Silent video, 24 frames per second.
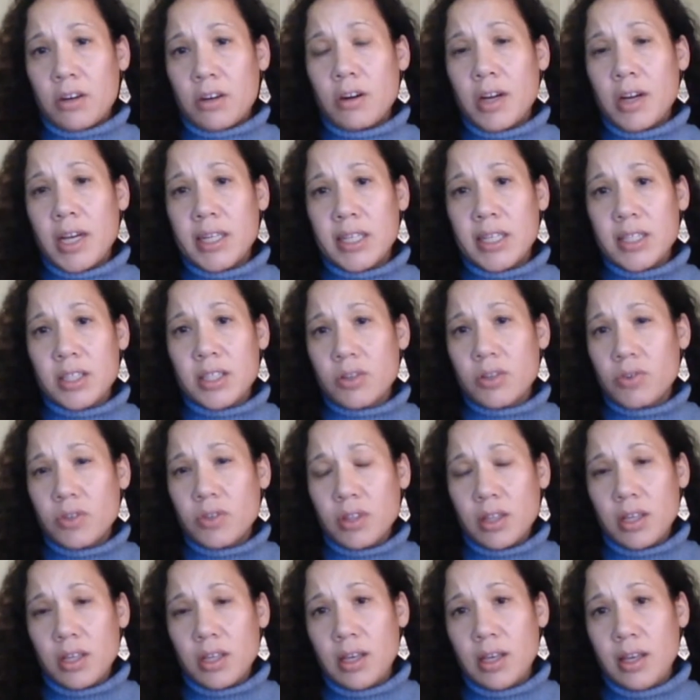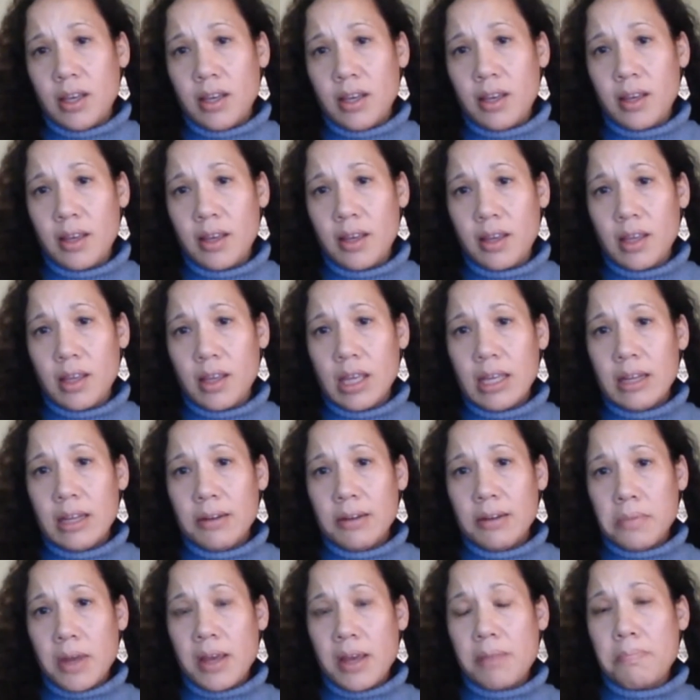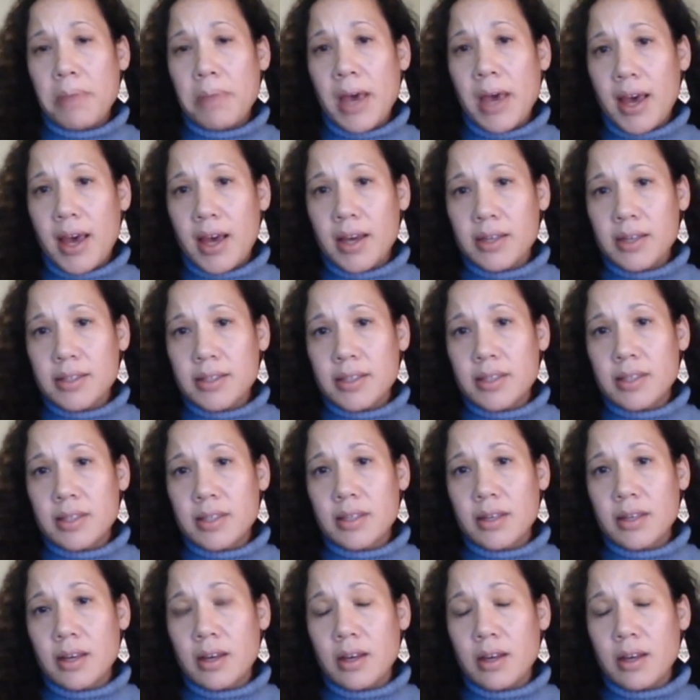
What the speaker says: and it certainly impacts,